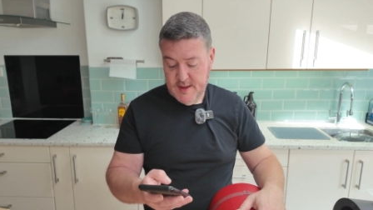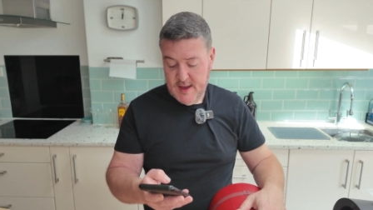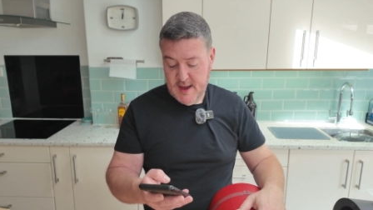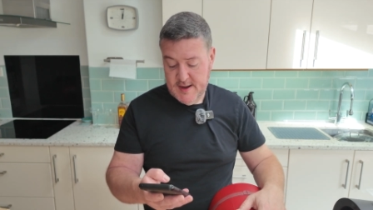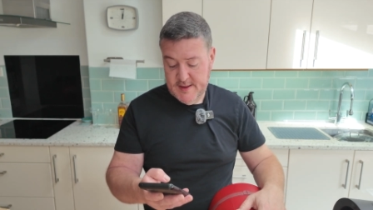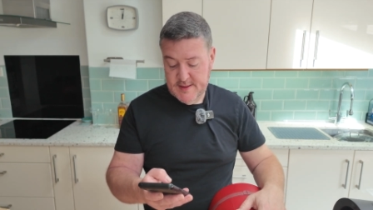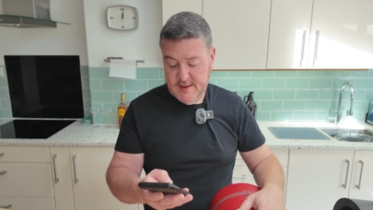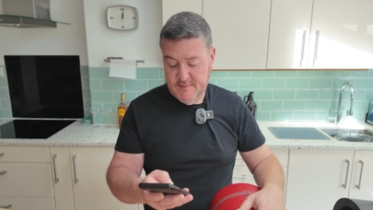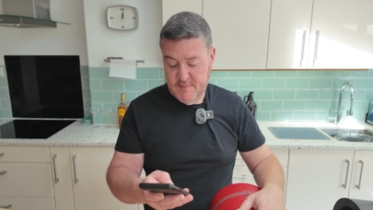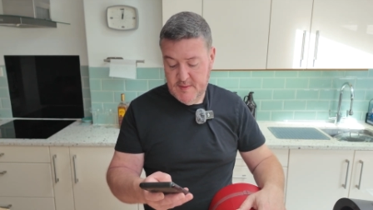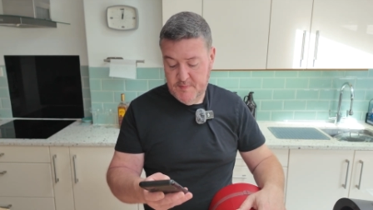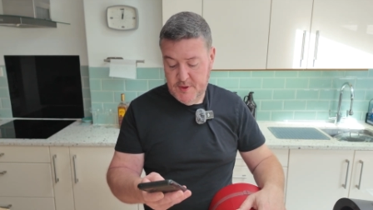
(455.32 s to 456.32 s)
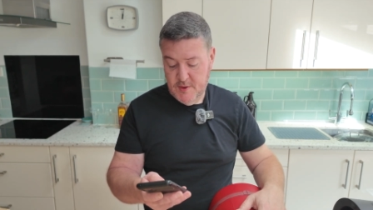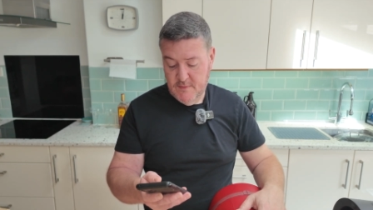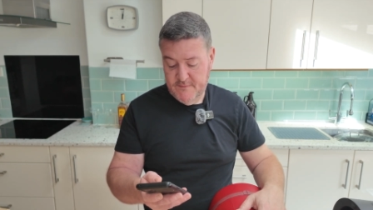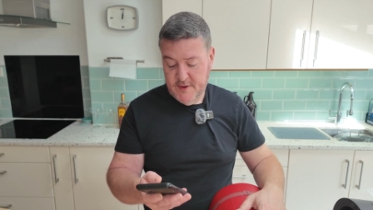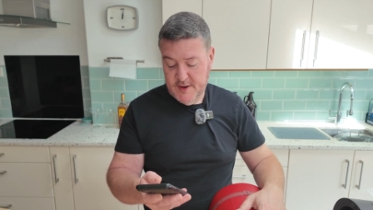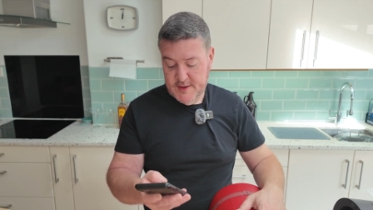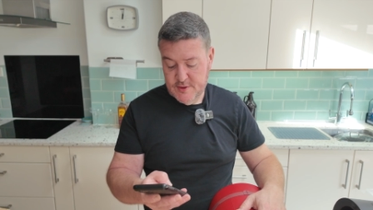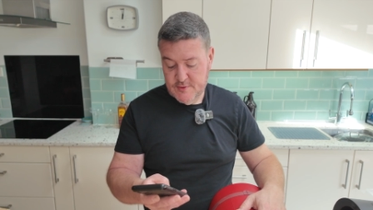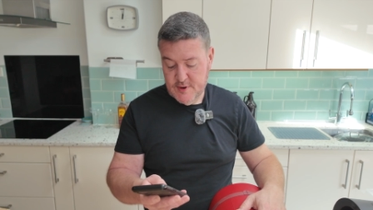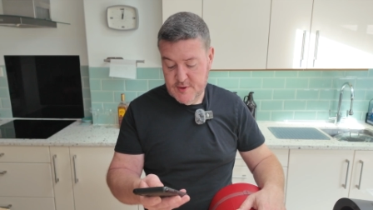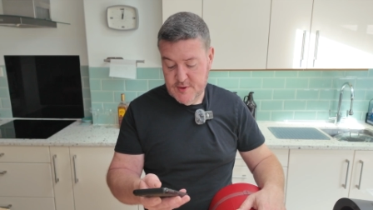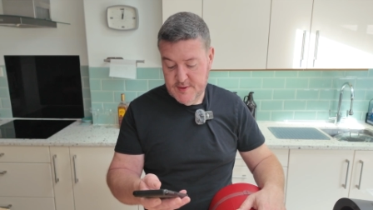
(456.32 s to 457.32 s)
and it's given me purifying
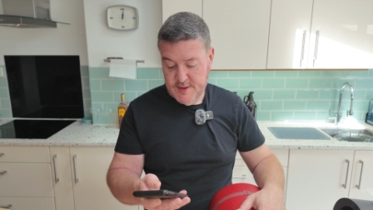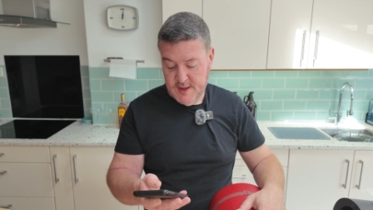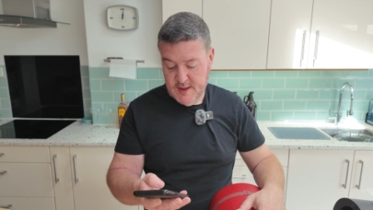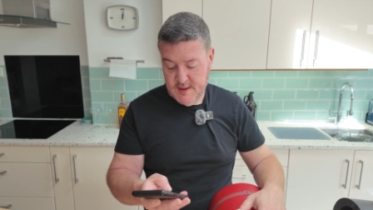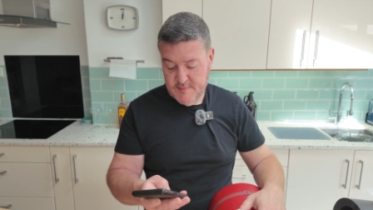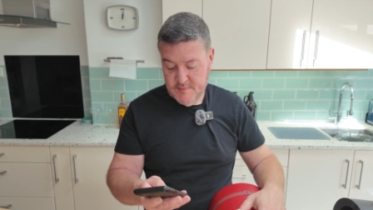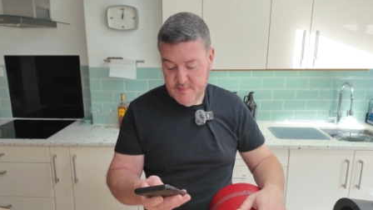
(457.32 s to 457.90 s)
instructions here.